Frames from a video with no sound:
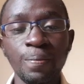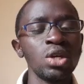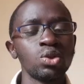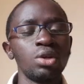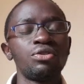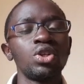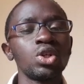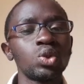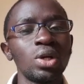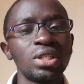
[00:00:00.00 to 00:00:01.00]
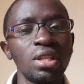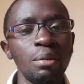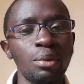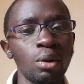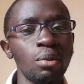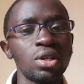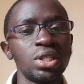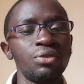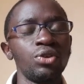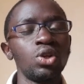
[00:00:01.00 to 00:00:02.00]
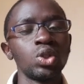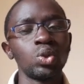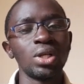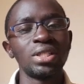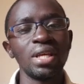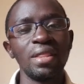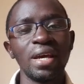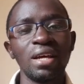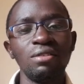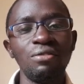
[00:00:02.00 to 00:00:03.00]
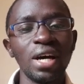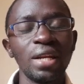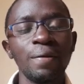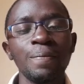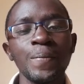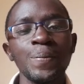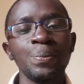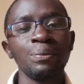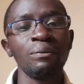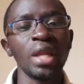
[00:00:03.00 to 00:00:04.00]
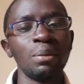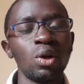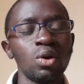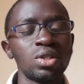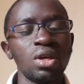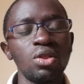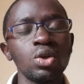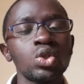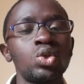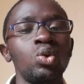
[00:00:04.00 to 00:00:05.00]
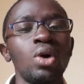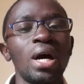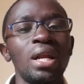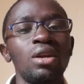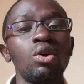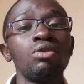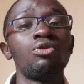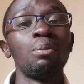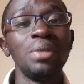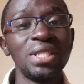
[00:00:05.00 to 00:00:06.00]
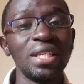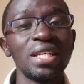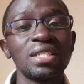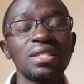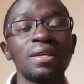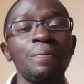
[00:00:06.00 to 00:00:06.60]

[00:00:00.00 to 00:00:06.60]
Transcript: So if you don't want the Probox, if you don't want the Advan, because those two are known for business,